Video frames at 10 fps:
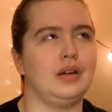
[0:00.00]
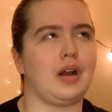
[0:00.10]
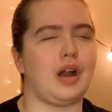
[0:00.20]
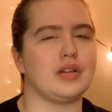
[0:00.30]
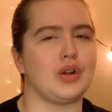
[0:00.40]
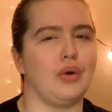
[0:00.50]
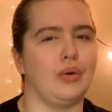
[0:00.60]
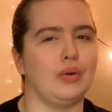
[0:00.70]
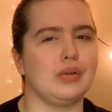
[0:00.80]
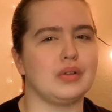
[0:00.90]
are
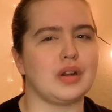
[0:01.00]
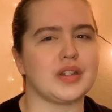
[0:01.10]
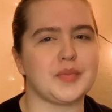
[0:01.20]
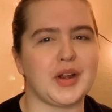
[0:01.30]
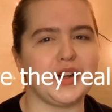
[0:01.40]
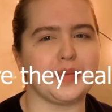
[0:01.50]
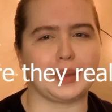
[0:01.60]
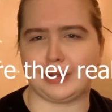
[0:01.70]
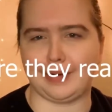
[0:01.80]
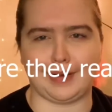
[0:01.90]
told are smart, but
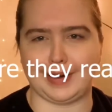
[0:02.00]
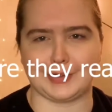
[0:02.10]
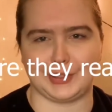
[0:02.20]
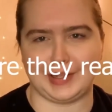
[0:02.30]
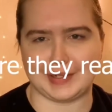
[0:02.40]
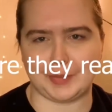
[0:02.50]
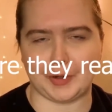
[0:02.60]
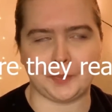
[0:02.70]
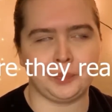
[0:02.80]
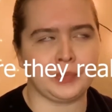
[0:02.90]
they're not actually that
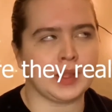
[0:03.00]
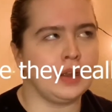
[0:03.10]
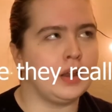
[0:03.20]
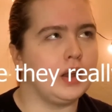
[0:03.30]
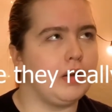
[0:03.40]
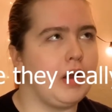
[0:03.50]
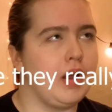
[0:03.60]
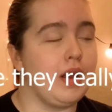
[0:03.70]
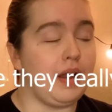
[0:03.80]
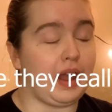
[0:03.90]
smart.
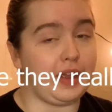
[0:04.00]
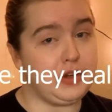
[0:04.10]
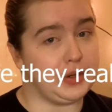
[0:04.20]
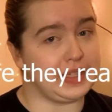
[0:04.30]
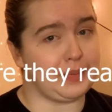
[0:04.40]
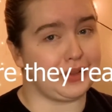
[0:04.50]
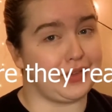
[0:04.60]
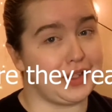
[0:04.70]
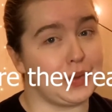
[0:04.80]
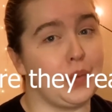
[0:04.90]
I have 2 examples of
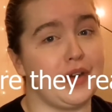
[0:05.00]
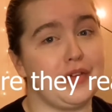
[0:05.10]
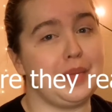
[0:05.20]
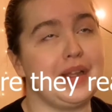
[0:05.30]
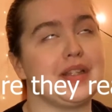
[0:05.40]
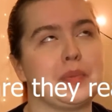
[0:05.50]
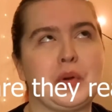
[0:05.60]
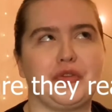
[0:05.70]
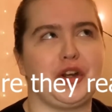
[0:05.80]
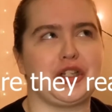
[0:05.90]
this. One of is
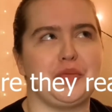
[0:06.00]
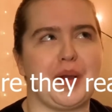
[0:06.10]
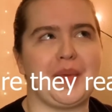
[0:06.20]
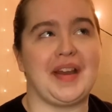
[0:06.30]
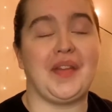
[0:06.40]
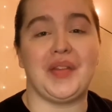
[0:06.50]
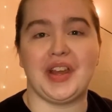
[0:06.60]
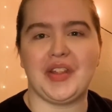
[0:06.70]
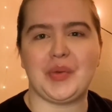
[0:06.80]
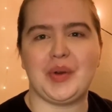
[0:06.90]
more fresh in my mind than the
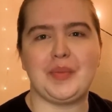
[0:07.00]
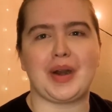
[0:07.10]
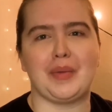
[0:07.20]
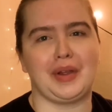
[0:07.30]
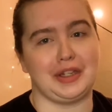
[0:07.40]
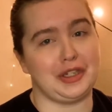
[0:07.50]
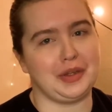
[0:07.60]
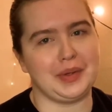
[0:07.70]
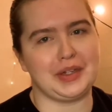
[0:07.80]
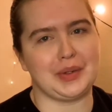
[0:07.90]
other one, but I won't get
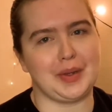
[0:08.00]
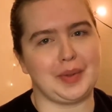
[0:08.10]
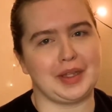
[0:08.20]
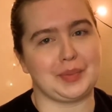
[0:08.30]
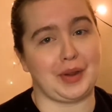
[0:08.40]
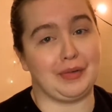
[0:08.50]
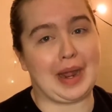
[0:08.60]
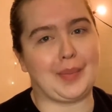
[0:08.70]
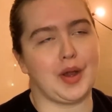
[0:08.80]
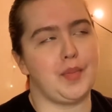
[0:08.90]
too into it because my
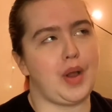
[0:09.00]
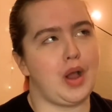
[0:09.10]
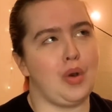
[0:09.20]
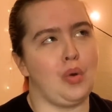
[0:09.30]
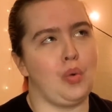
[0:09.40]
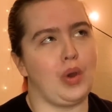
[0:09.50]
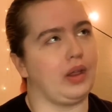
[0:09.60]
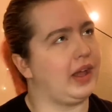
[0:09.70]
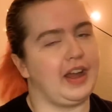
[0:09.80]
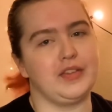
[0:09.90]
wrap up
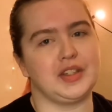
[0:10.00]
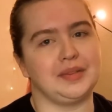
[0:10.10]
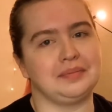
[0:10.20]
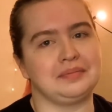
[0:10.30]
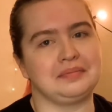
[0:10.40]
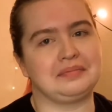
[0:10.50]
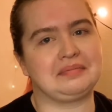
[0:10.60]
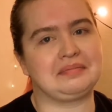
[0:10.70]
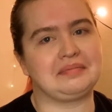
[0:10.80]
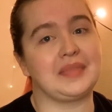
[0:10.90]
will have some
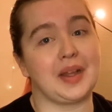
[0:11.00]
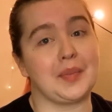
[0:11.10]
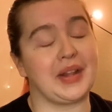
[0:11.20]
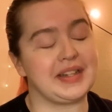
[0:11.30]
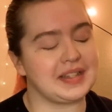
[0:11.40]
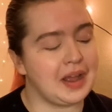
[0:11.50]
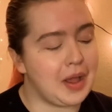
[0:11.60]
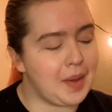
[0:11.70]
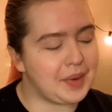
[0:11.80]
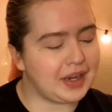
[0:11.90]
complaints.
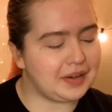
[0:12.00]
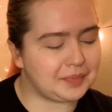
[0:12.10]
But